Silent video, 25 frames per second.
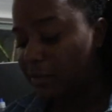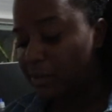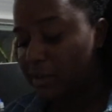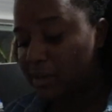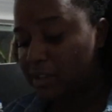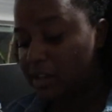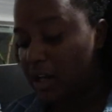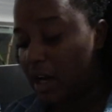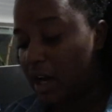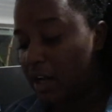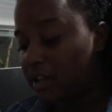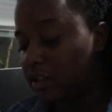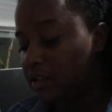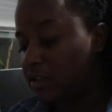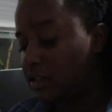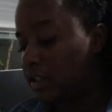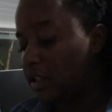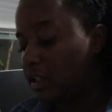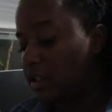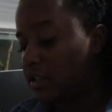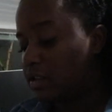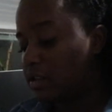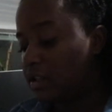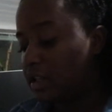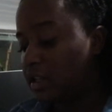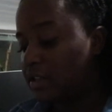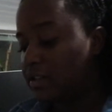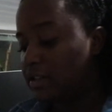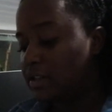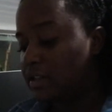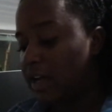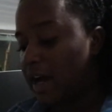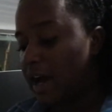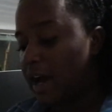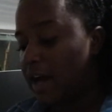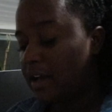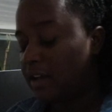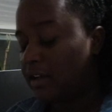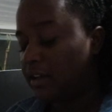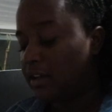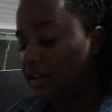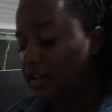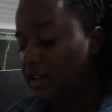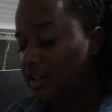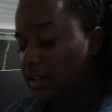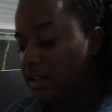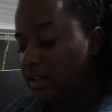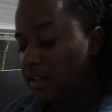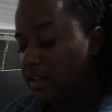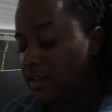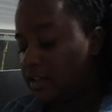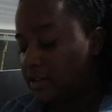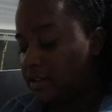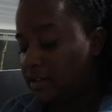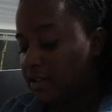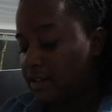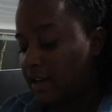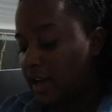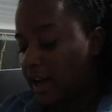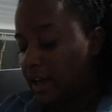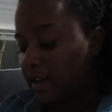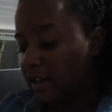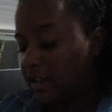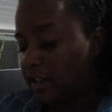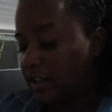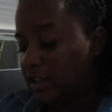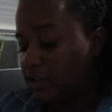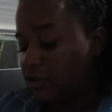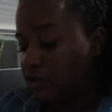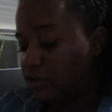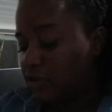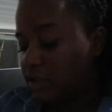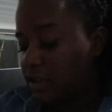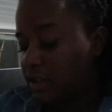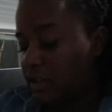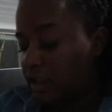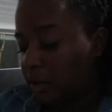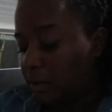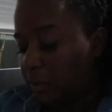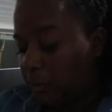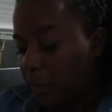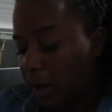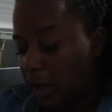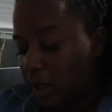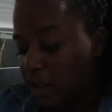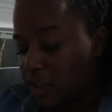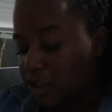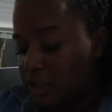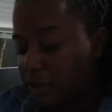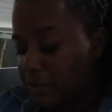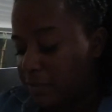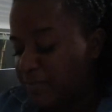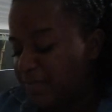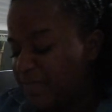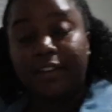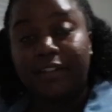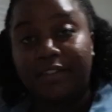which honestly is not interesting to watch